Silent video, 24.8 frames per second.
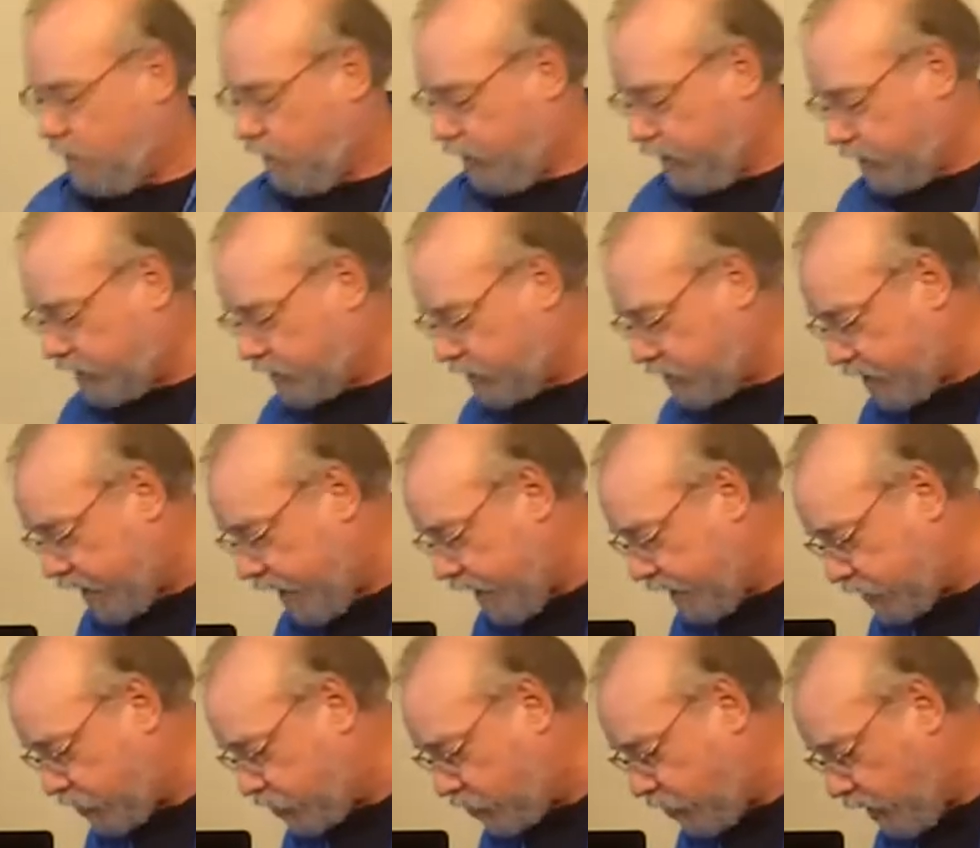It
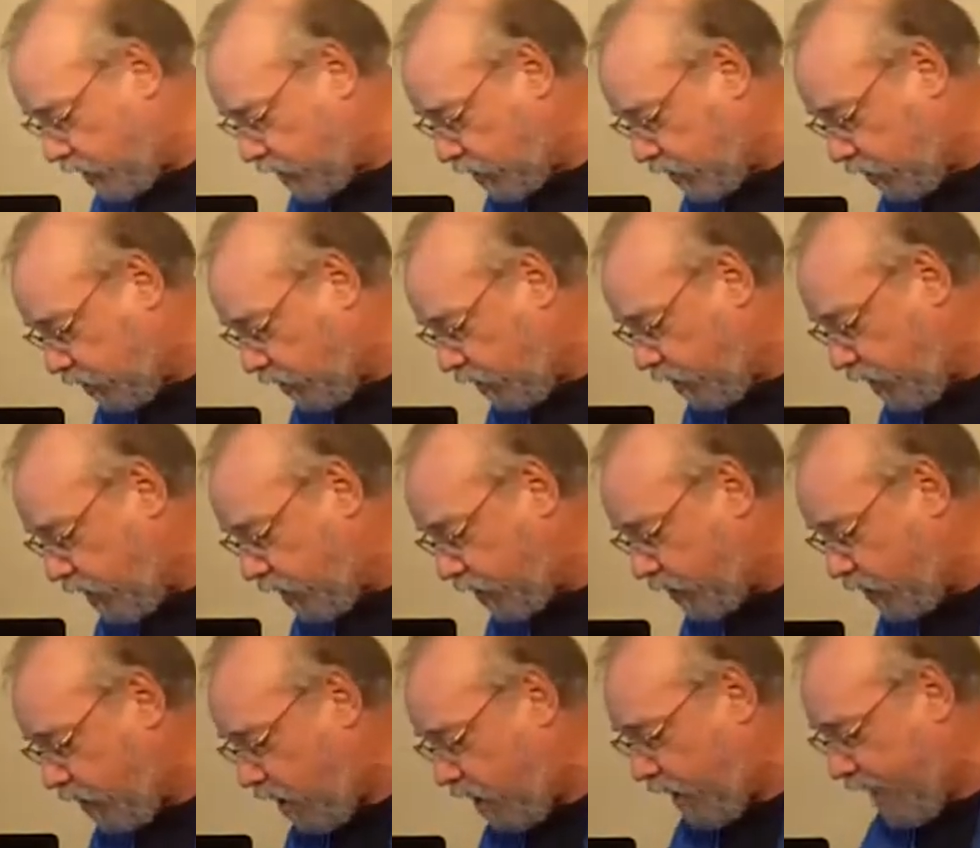says trust in the Lord with
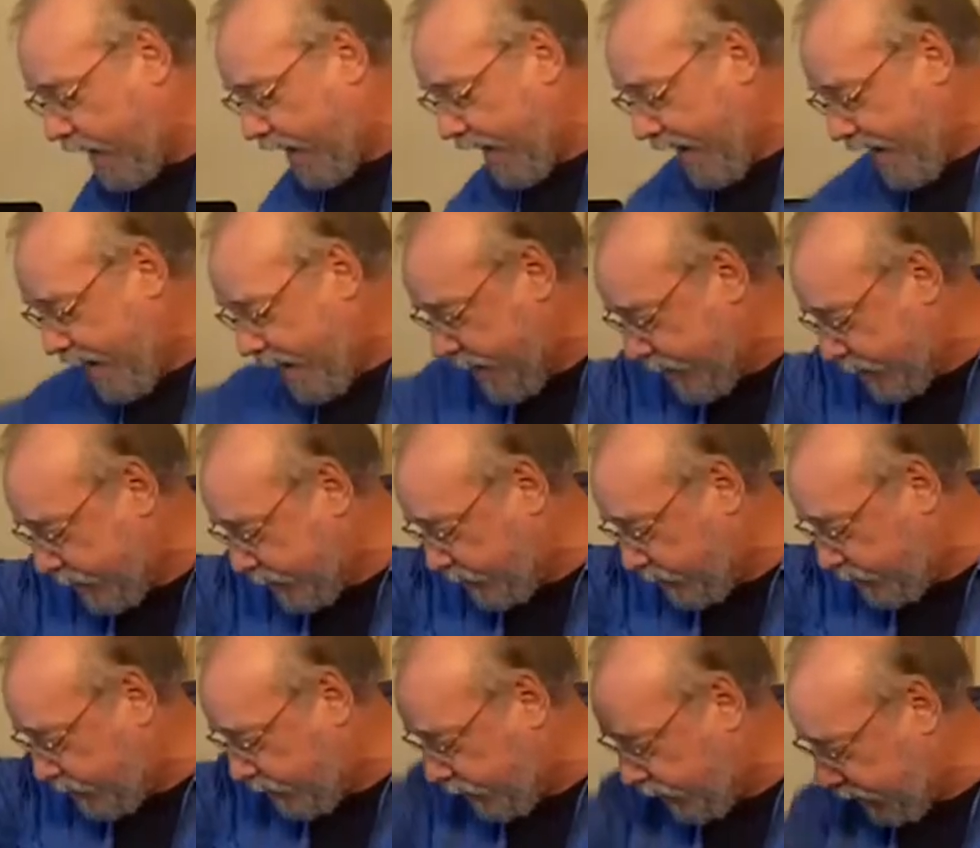all your heart
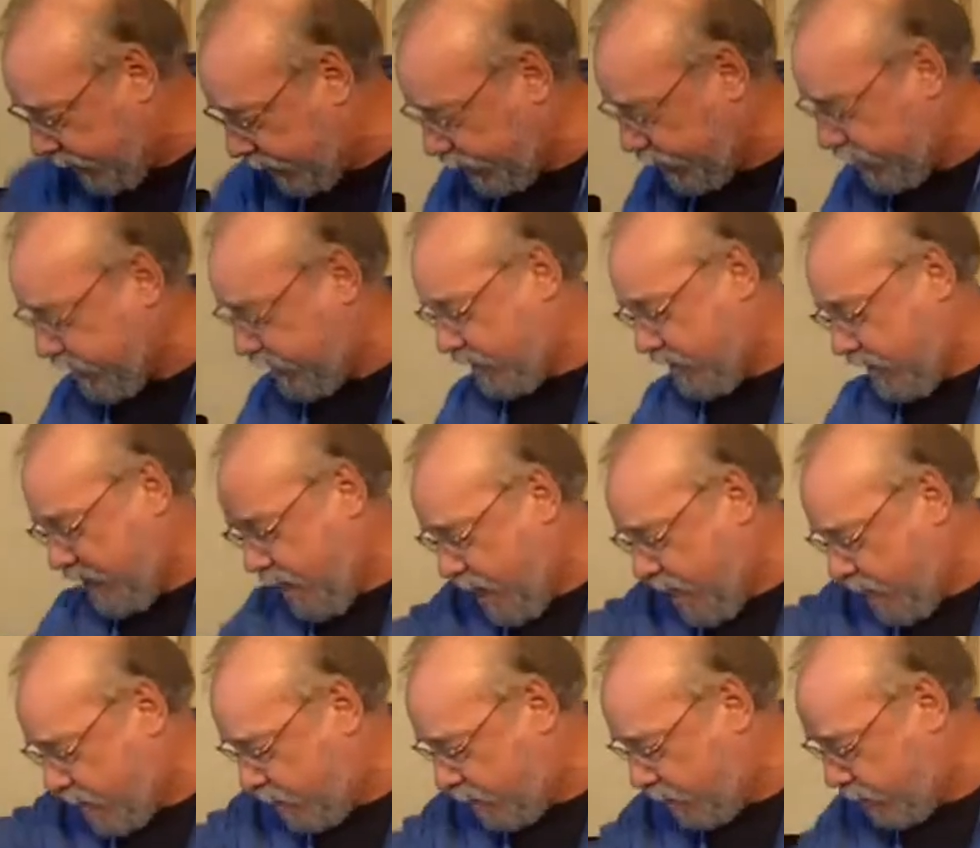and lean
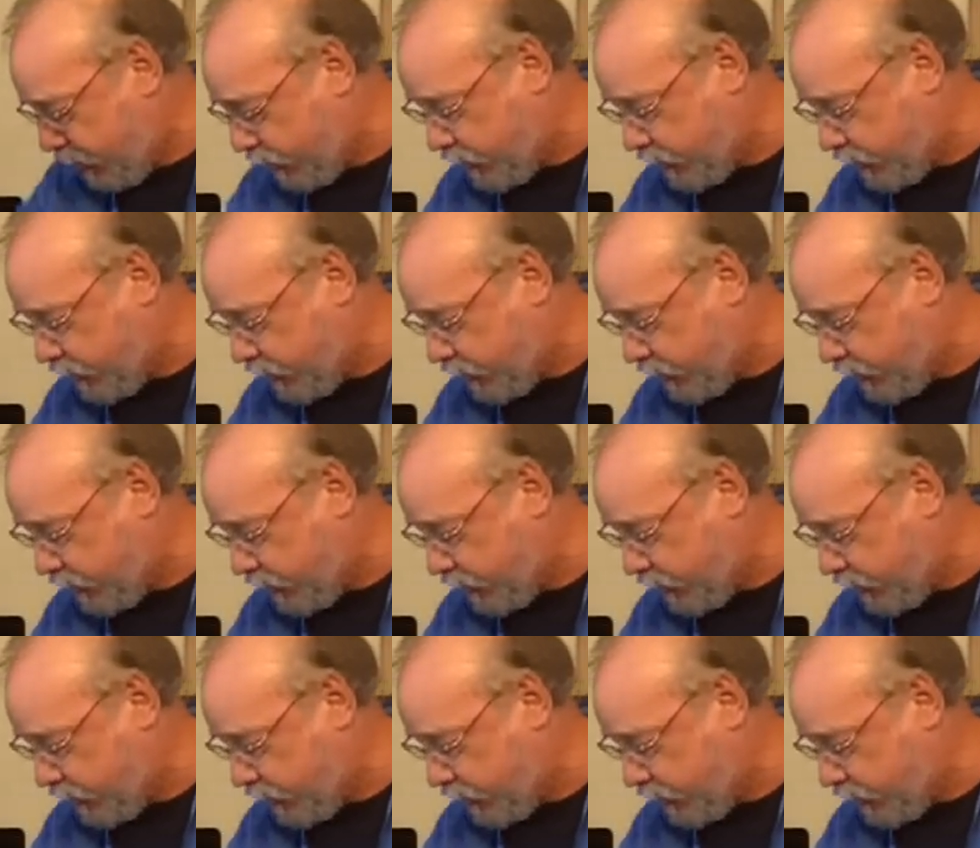not